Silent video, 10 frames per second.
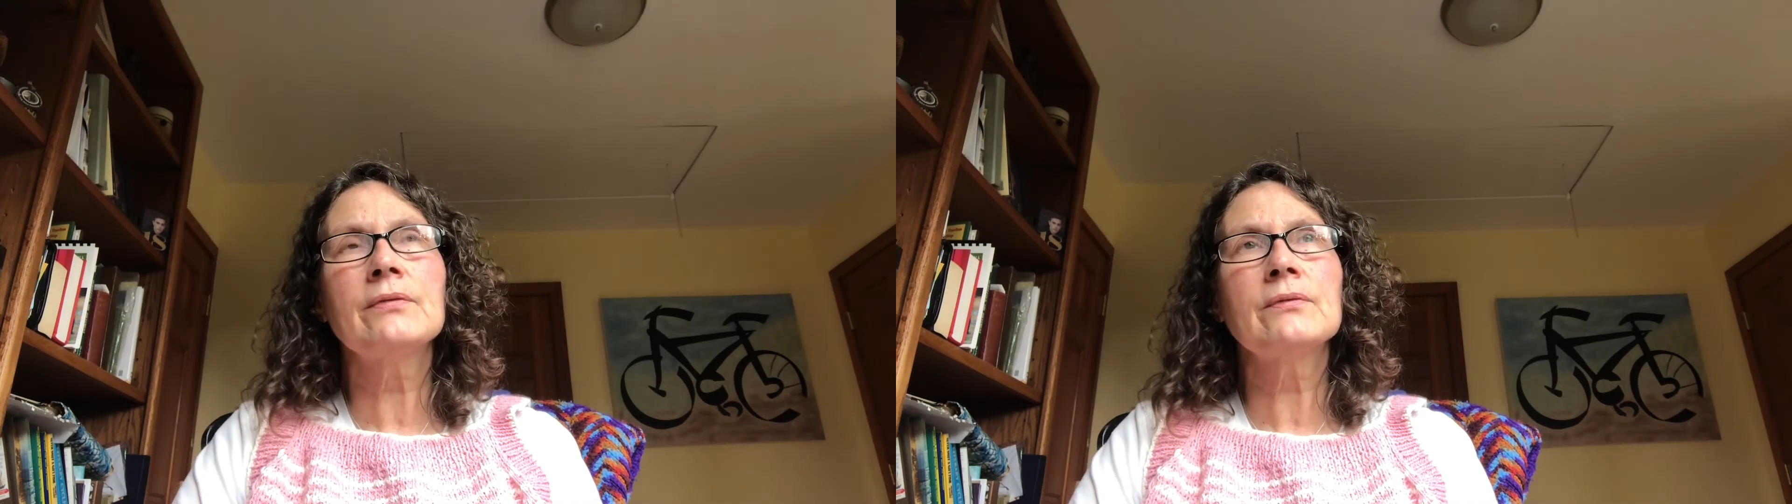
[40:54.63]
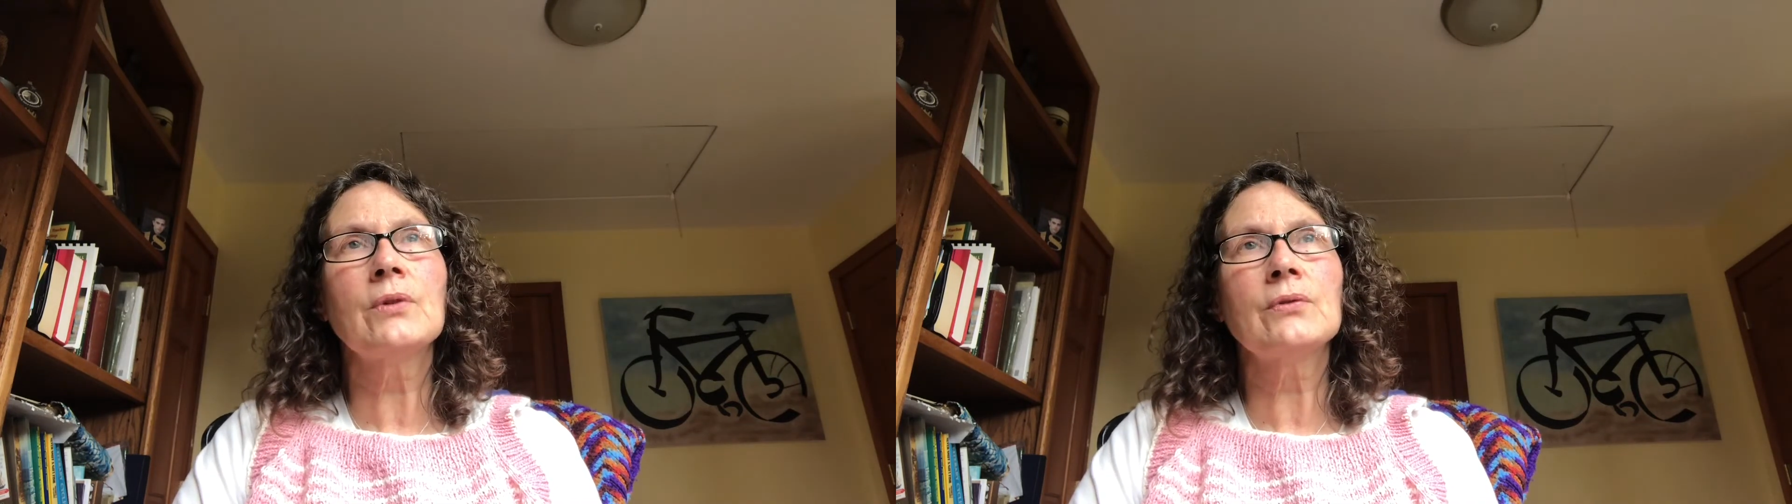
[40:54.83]

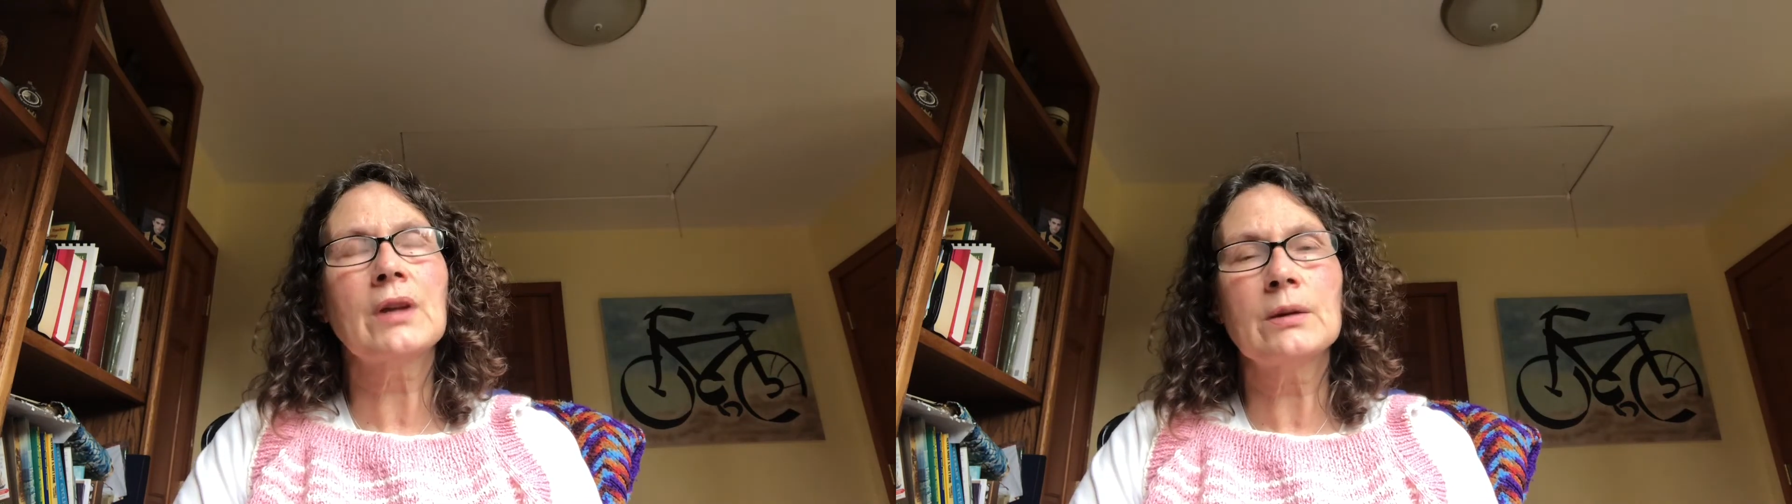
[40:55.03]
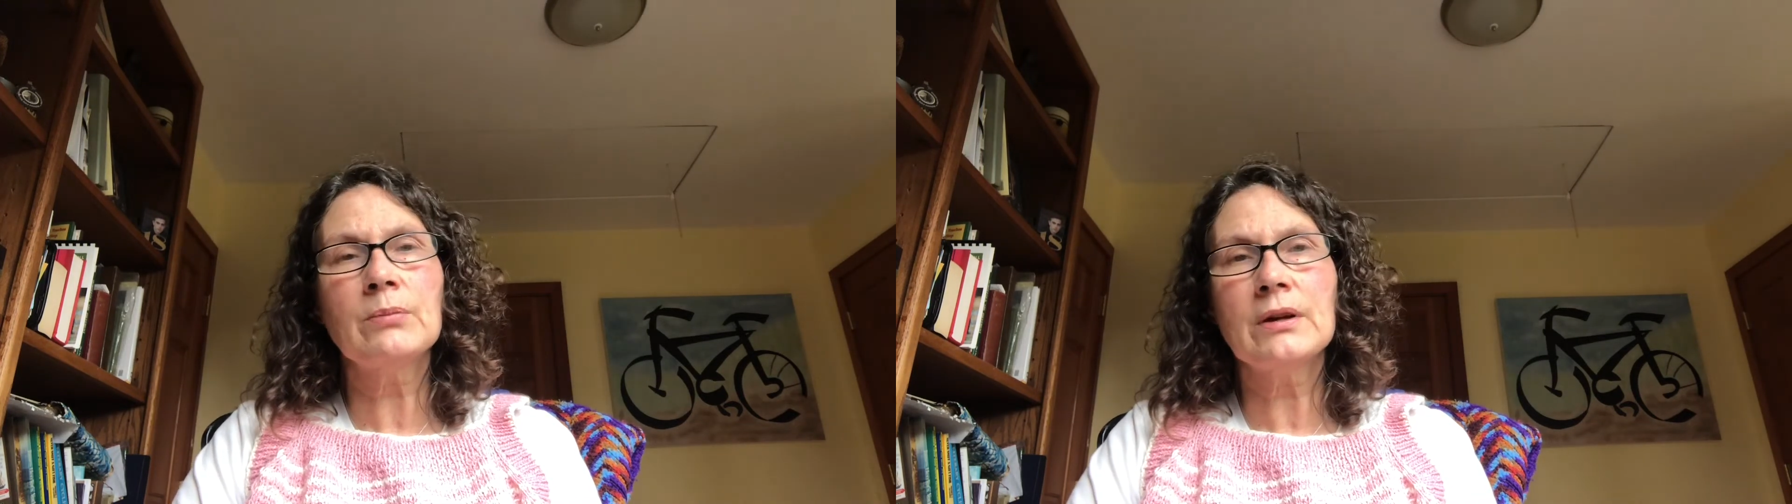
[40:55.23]
those kind
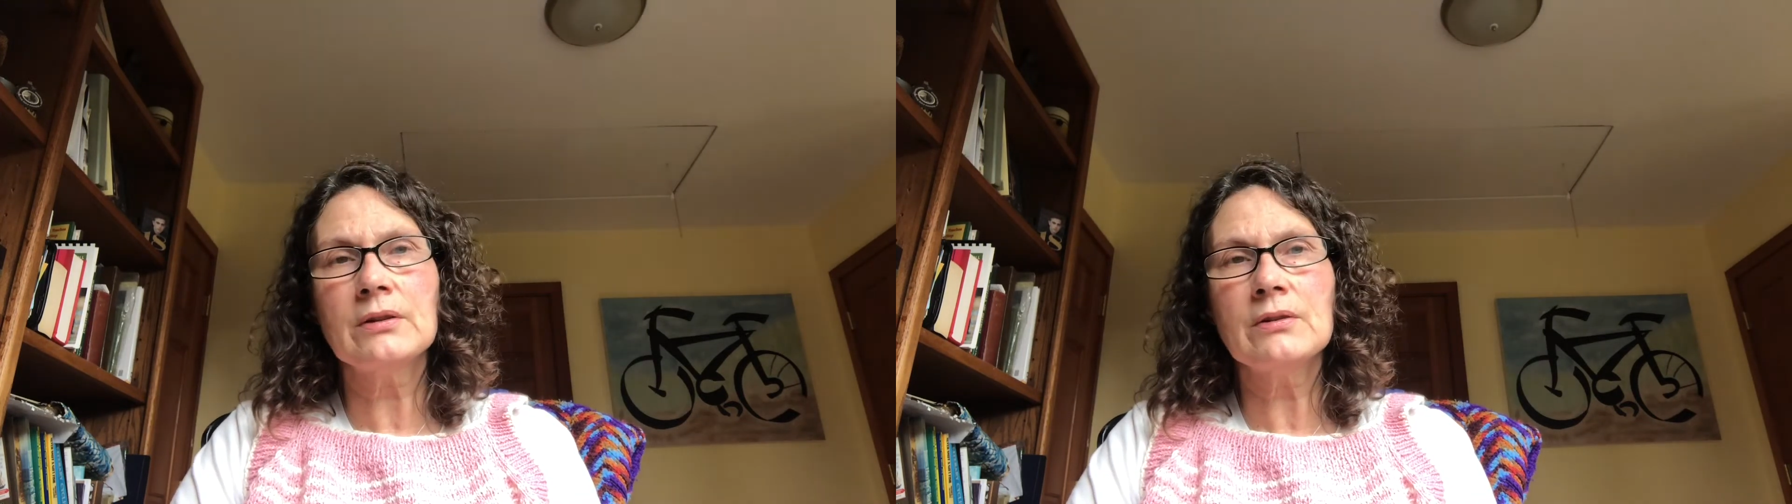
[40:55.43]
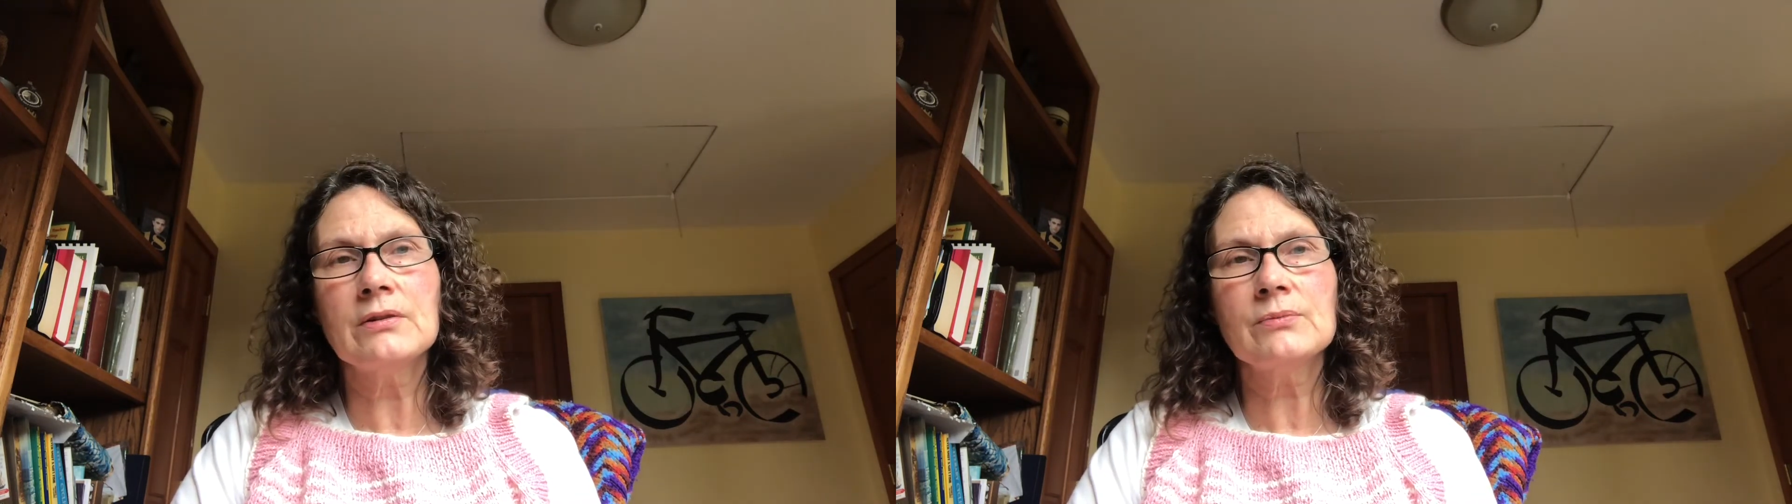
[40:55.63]
of predators.